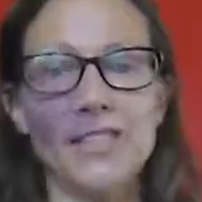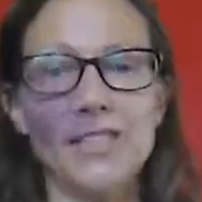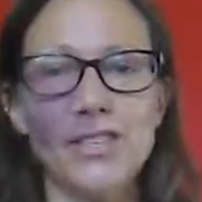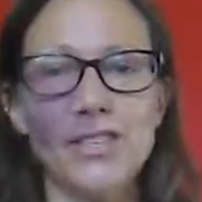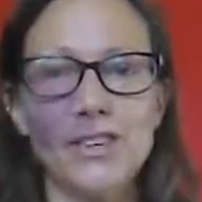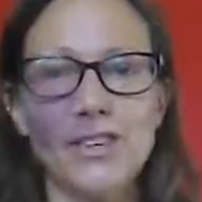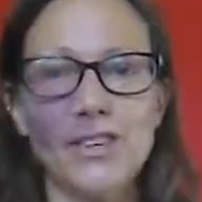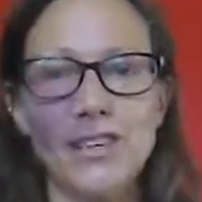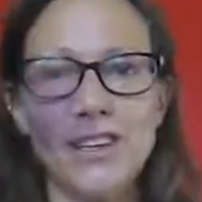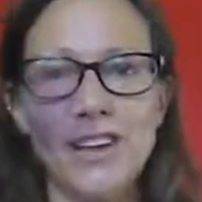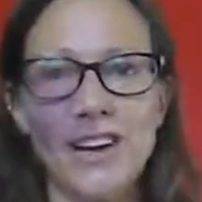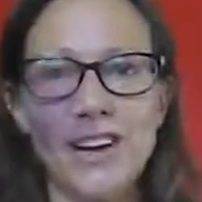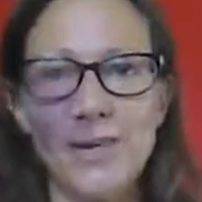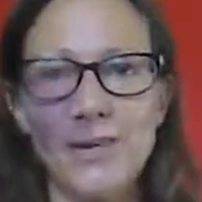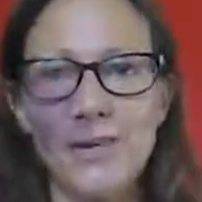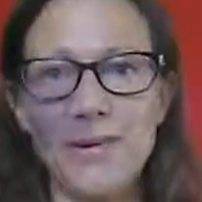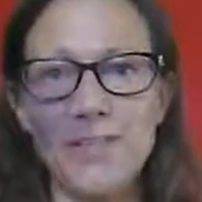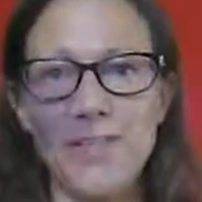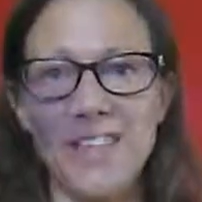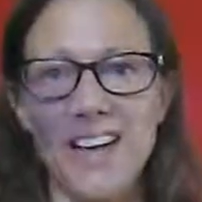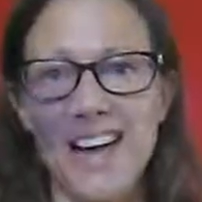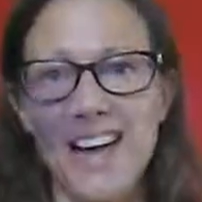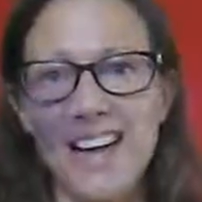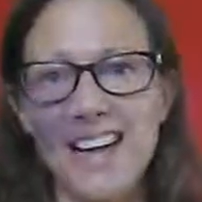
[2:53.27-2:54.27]
So good
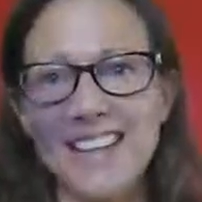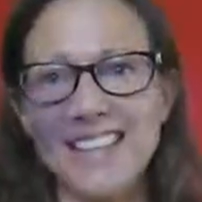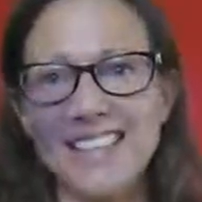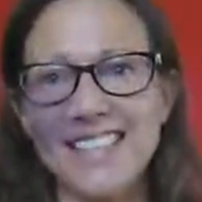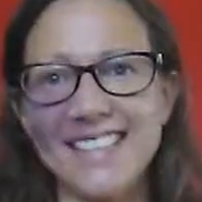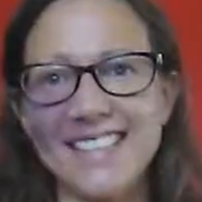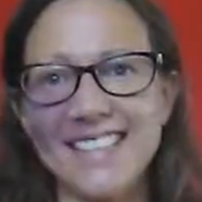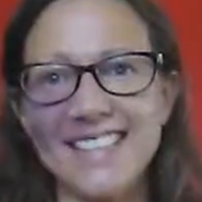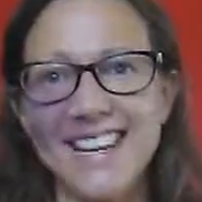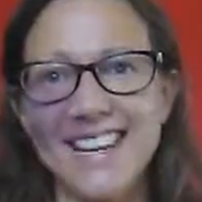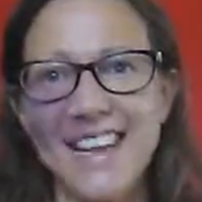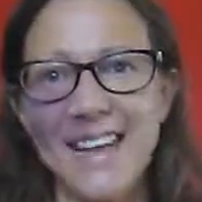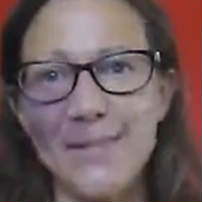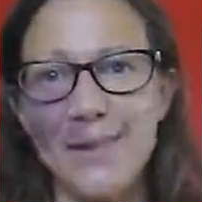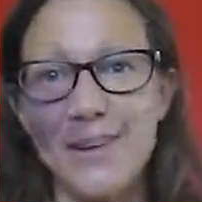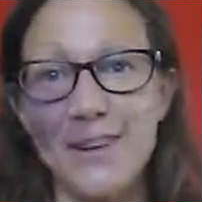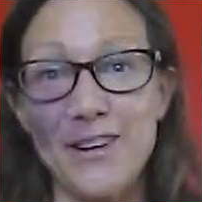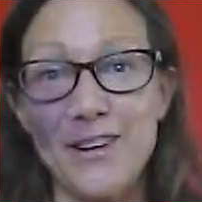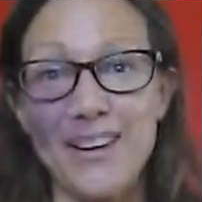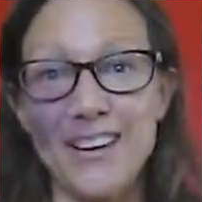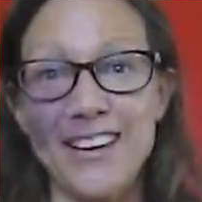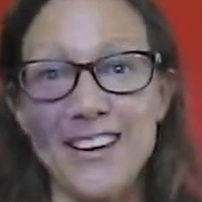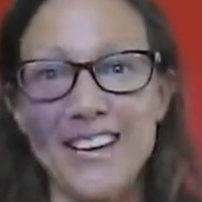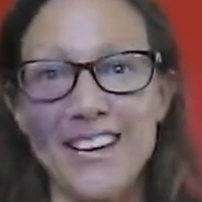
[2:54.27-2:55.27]
luck with that. Let
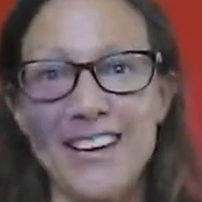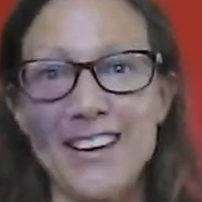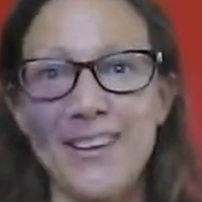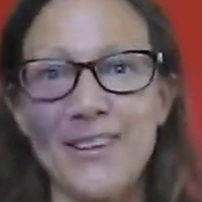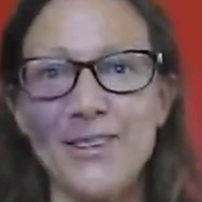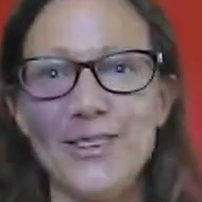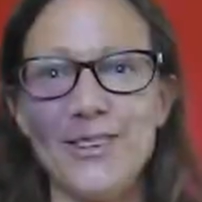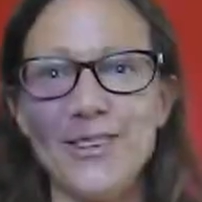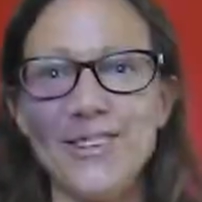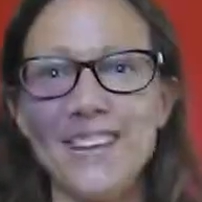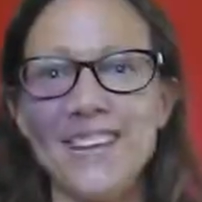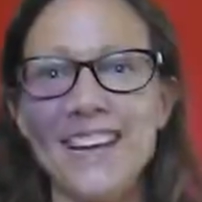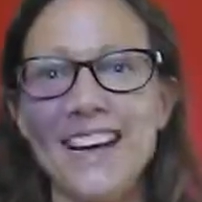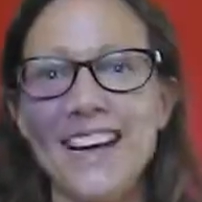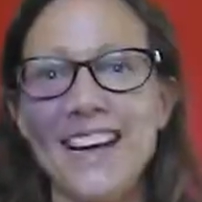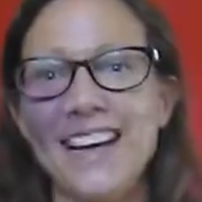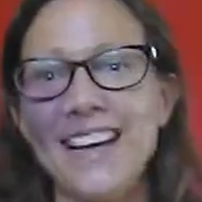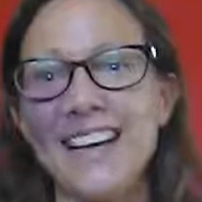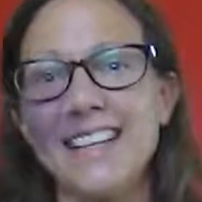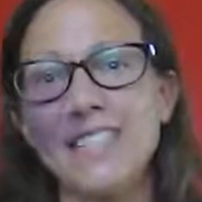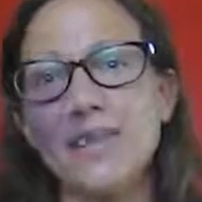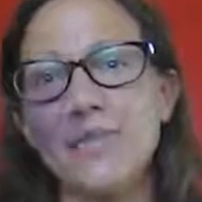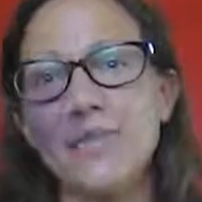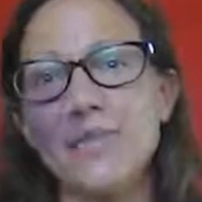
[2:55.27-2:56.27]
me know how you get on.
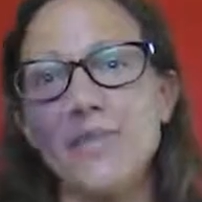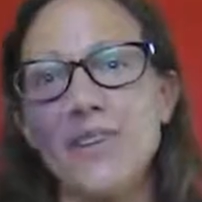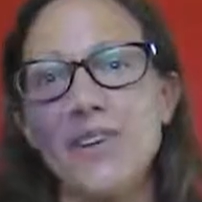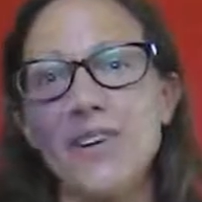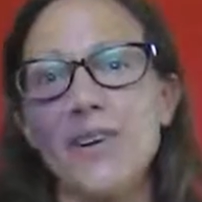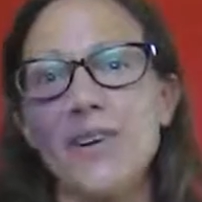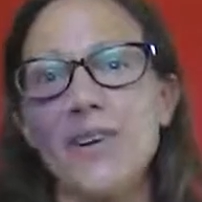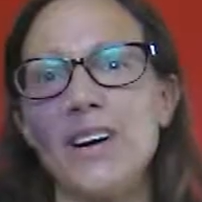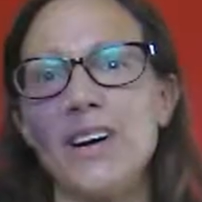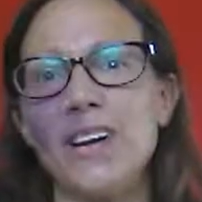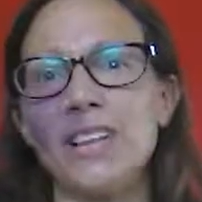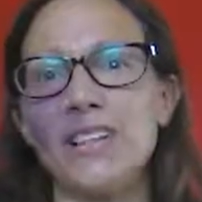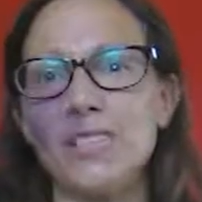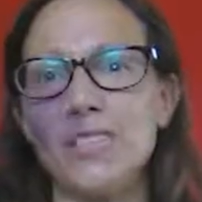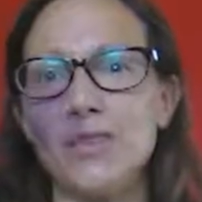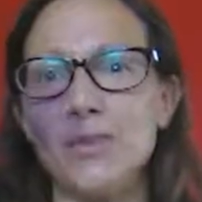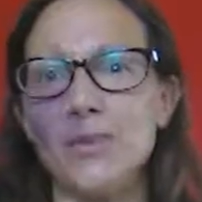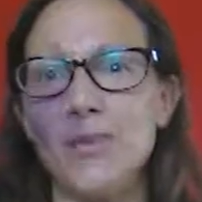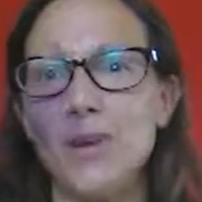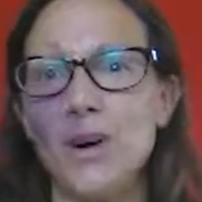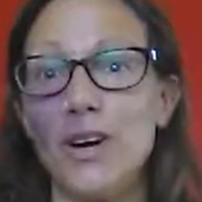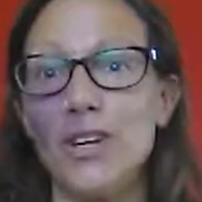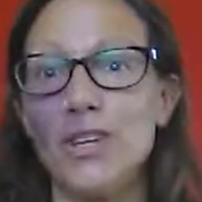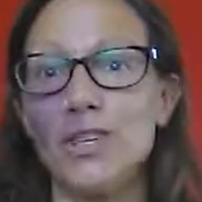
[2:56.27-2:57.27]
And tomorrow I'll
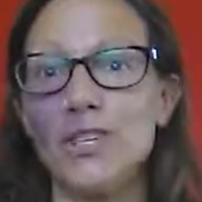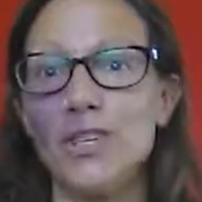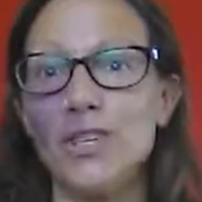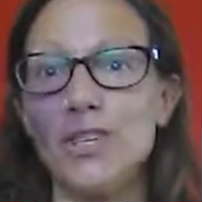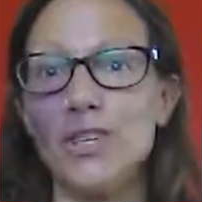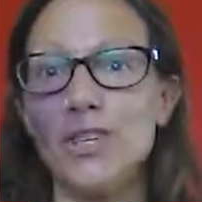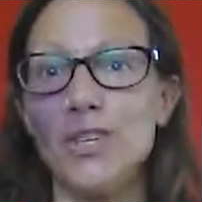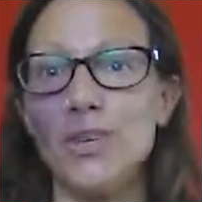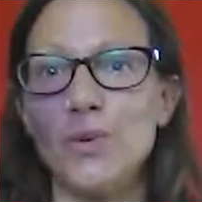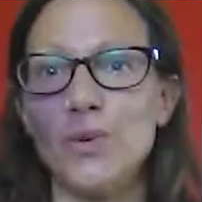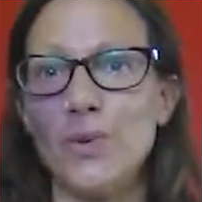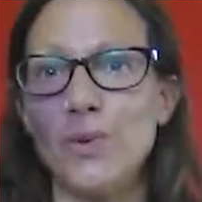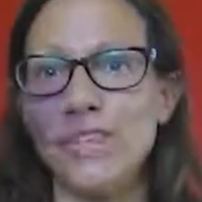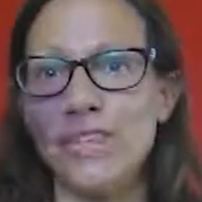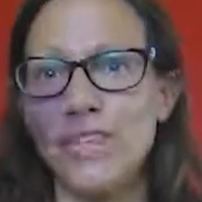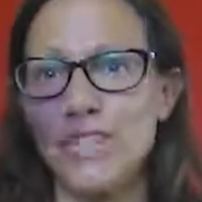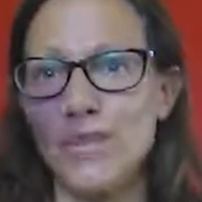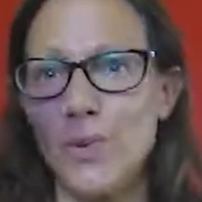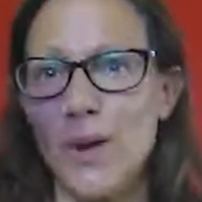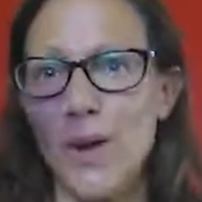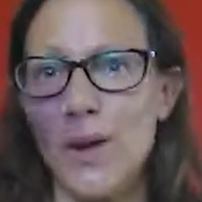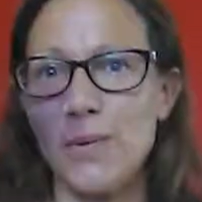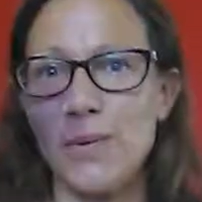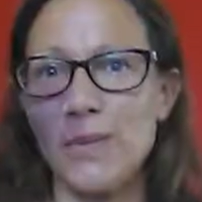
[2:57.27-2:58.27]
do part 2,
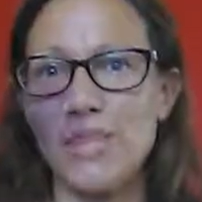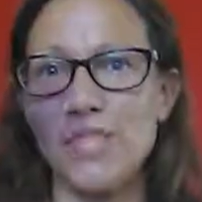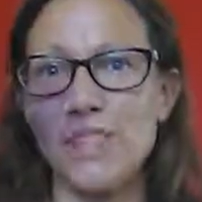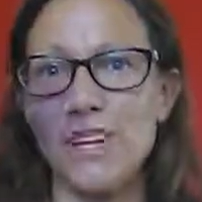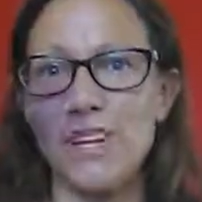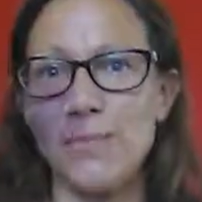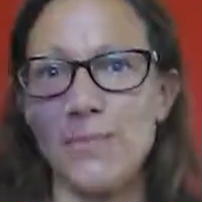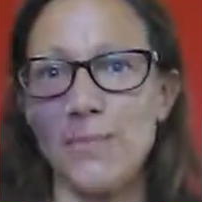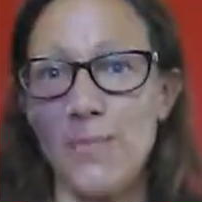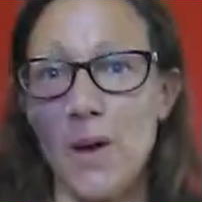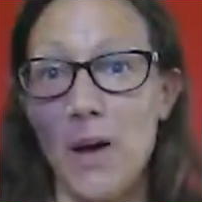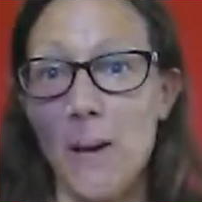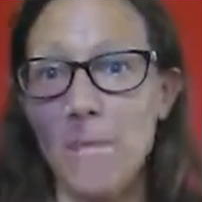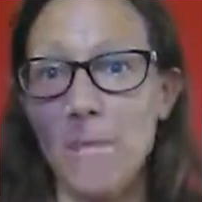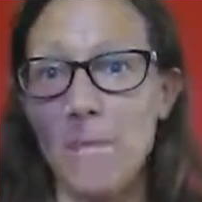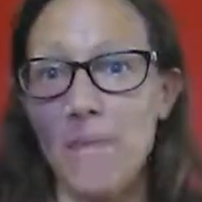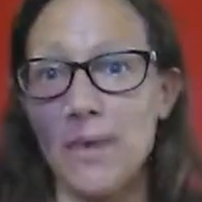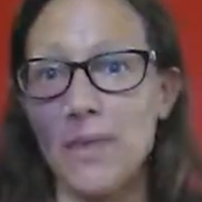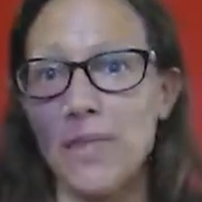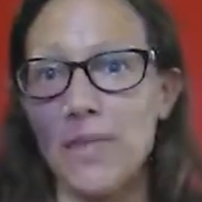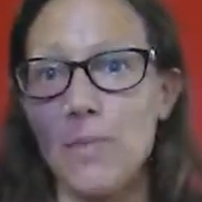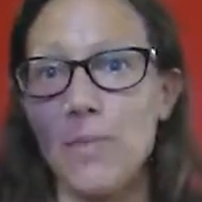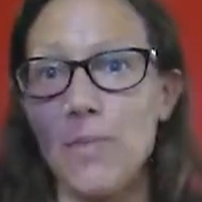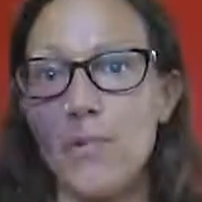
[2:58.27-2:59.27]
which is where we start
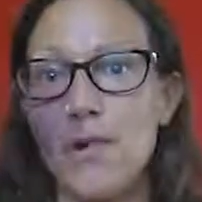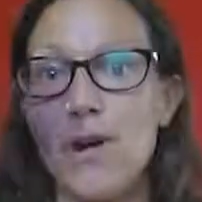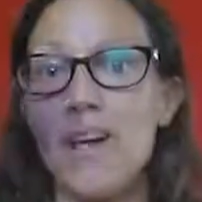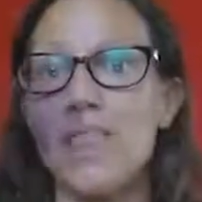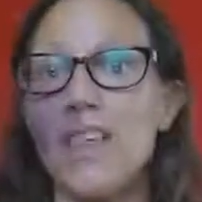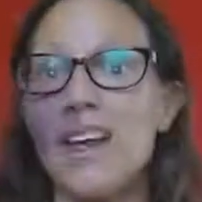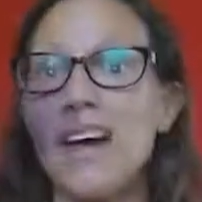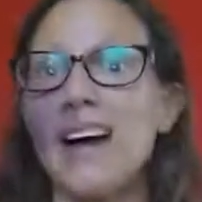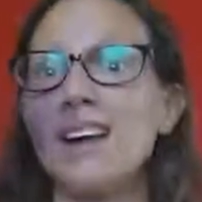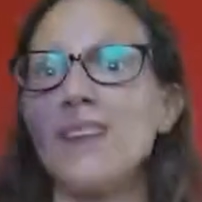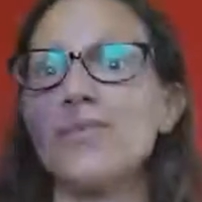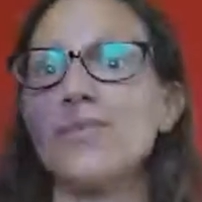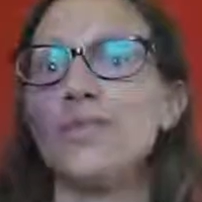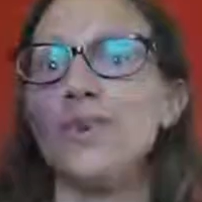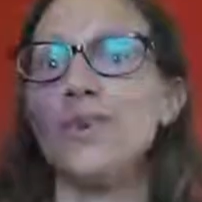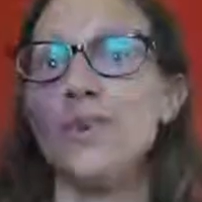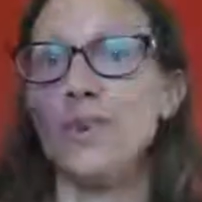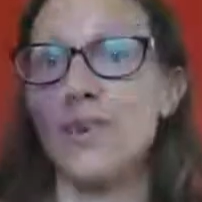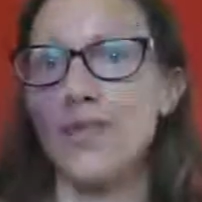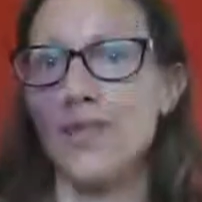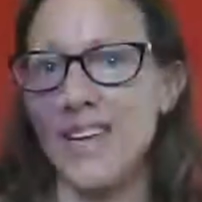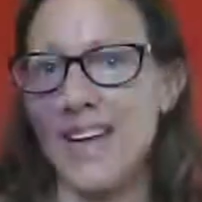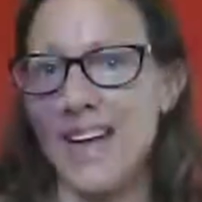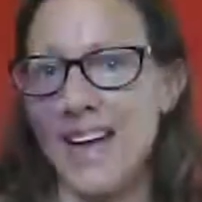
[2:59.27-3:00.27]
pumping the breath out
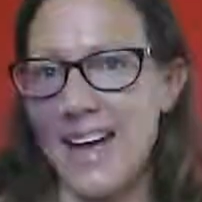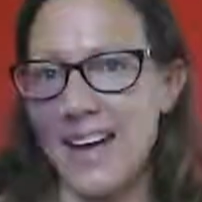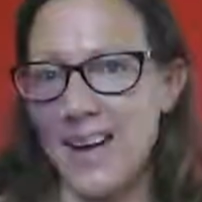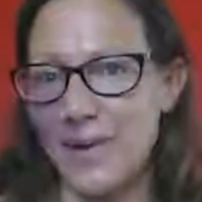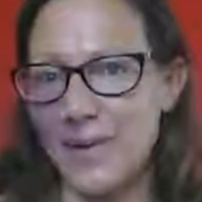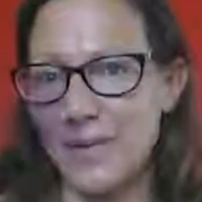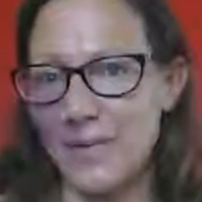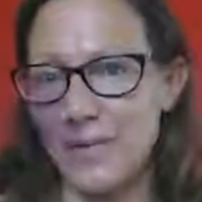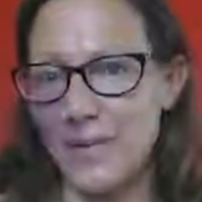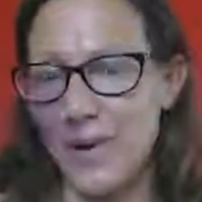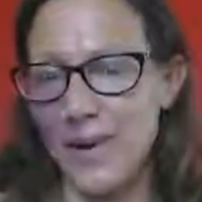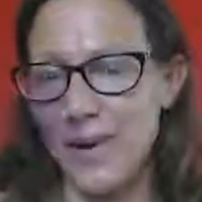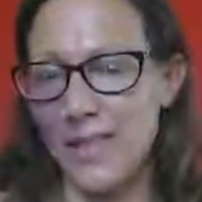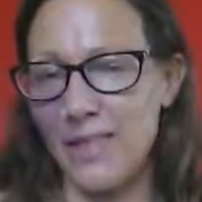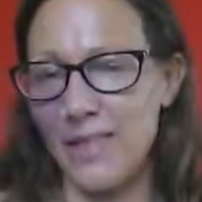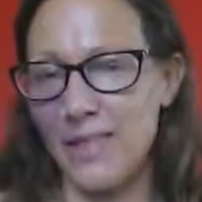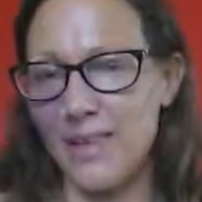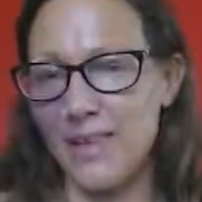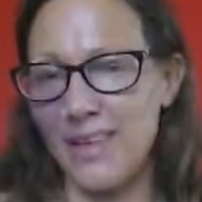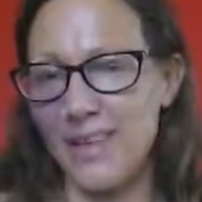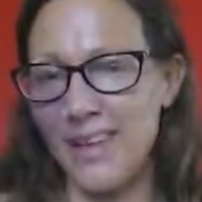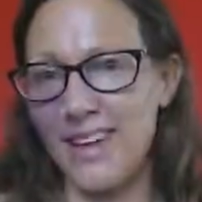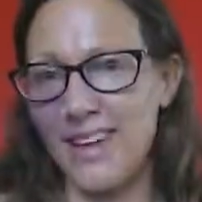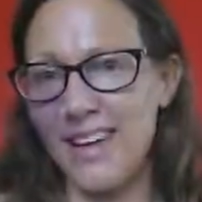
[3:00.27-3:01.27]
on the out
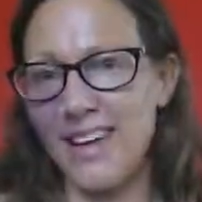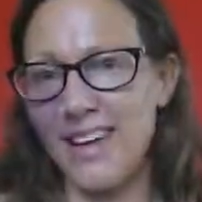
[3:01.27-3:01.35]
breath.